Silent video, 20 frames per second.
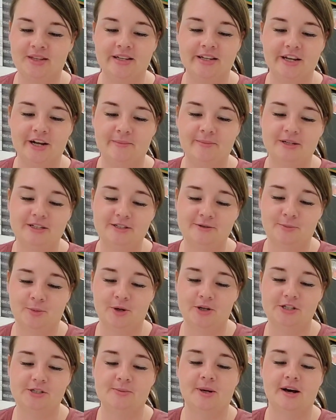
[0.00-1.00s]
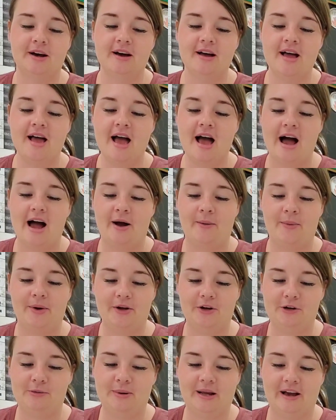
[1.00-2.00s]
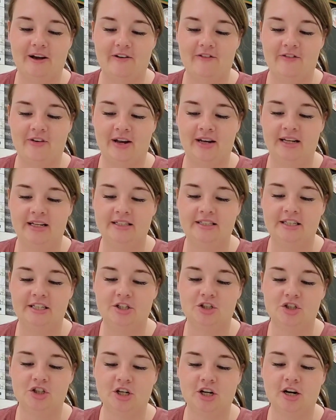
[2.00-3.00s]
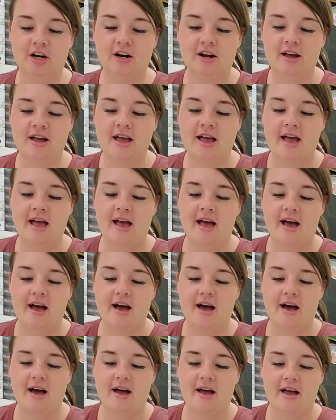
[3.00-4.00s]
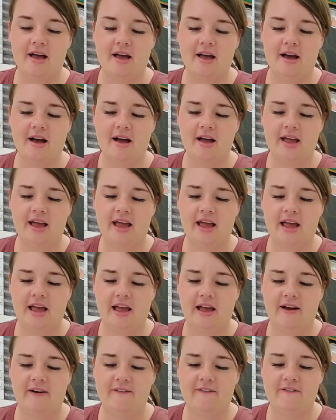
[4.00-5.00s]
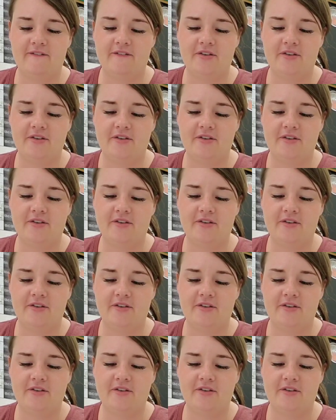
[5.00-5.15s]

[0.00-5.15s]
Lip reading: Dear Miss Boersma, I want you to be a funny teacher, a